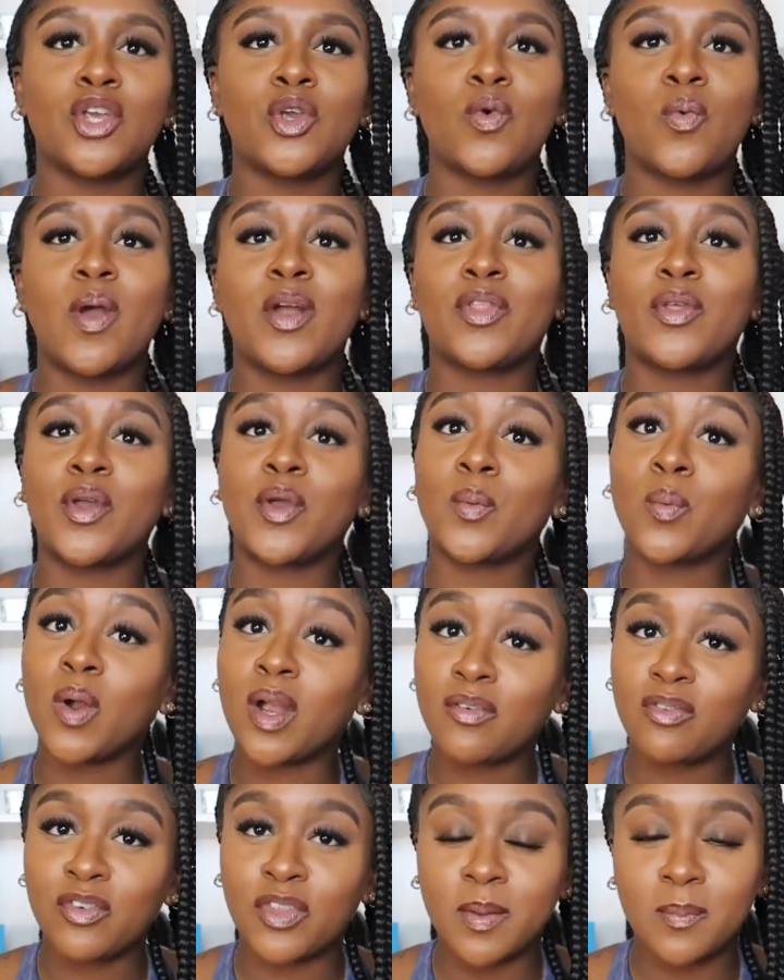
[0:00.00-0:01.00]
you whether it
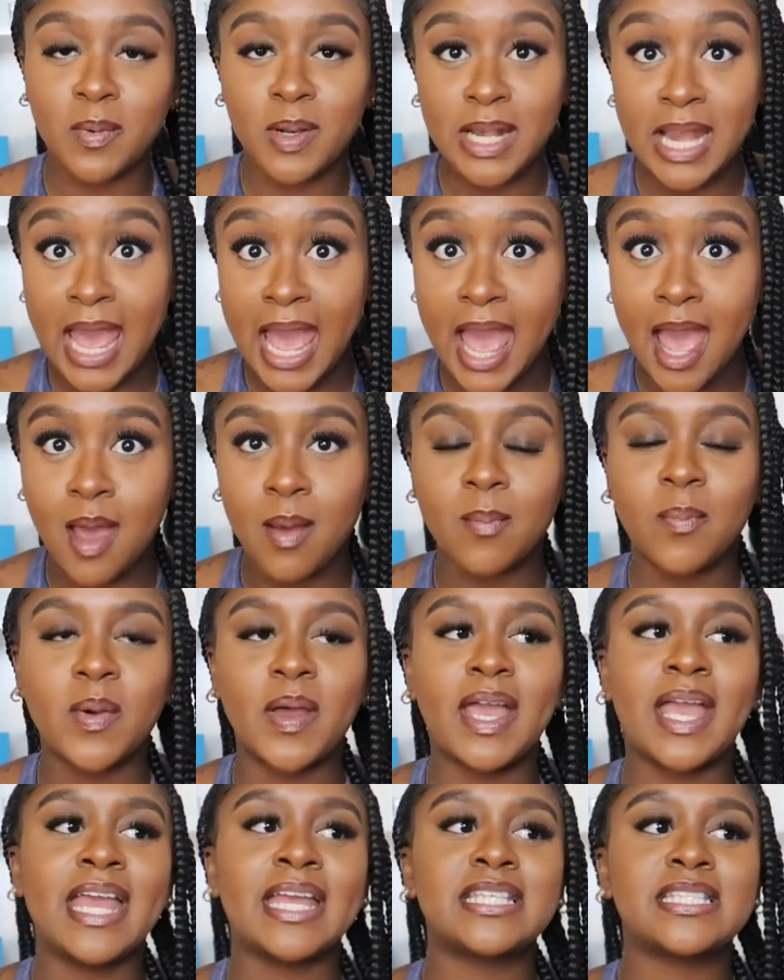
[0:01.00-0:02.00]
worked for them or not
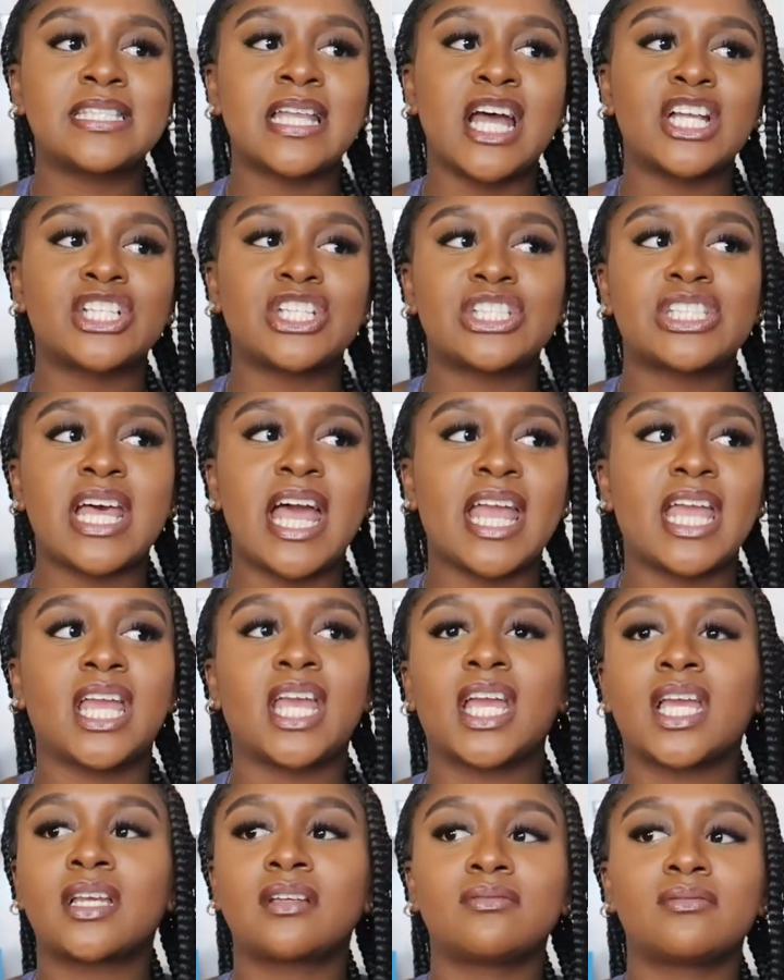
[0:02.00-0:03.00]
but it's not just like